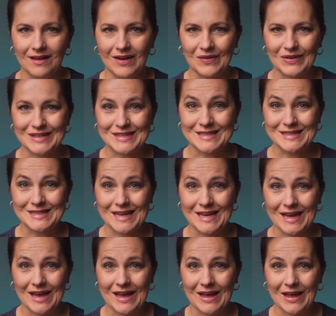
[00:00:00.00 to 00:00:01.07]
Ahoy, this is
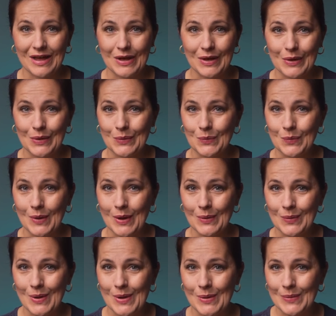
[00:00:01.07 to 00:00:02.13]
Dinka.
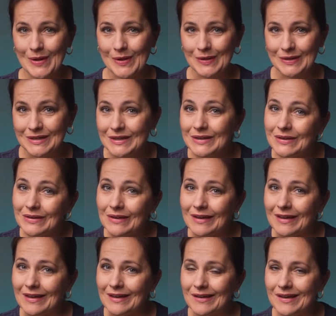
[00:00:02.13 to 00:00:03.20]
Well, well, well,
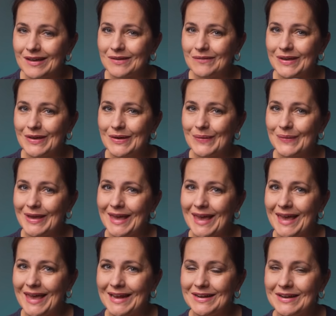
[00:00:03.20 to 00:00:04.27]
here we go
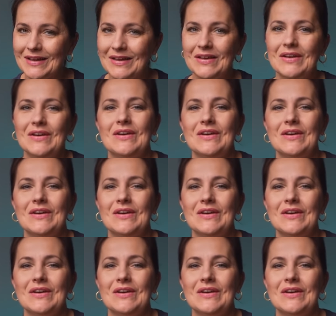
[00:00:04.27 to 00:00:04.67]
again.